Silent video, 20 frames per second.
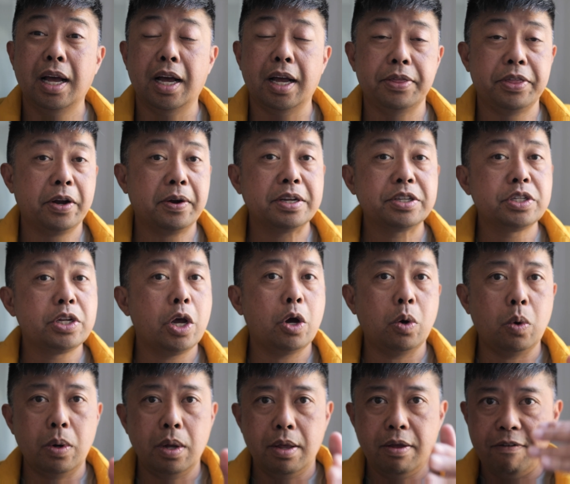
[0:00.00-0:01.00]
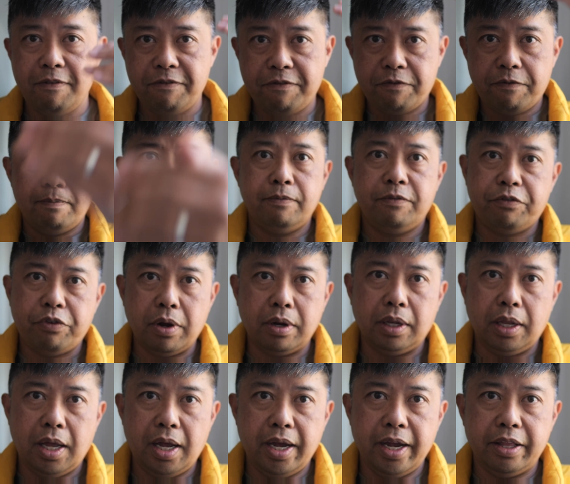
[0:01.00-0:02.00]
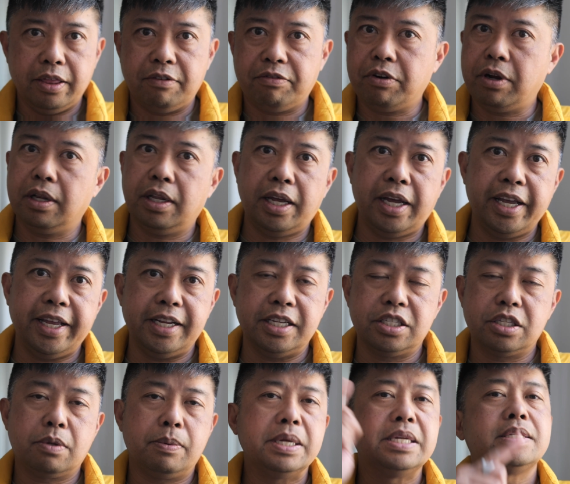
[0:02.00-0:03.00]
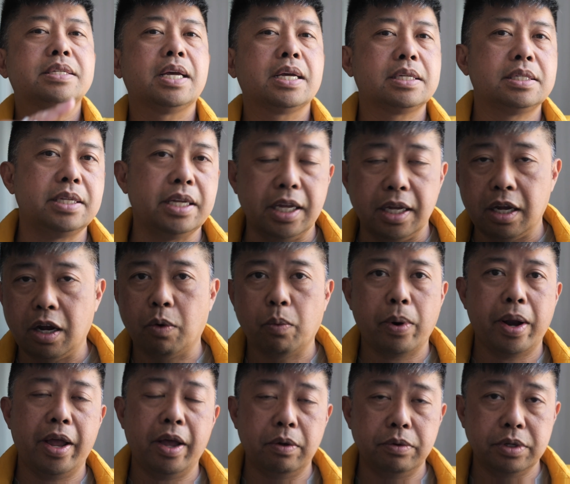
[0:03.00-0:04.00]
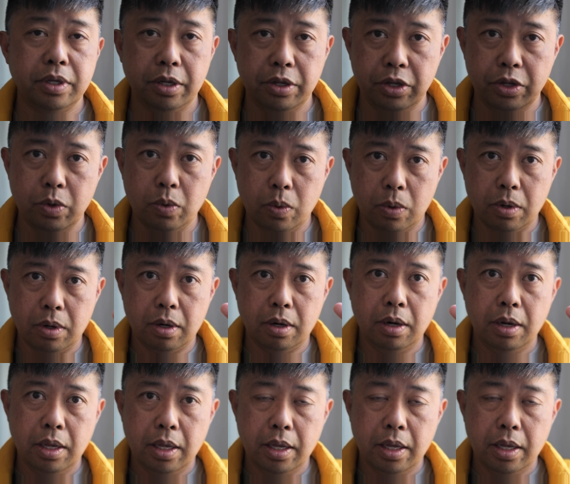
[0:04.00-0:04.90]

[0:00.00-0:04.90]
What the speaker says: There is no front line. The front line is 360 around your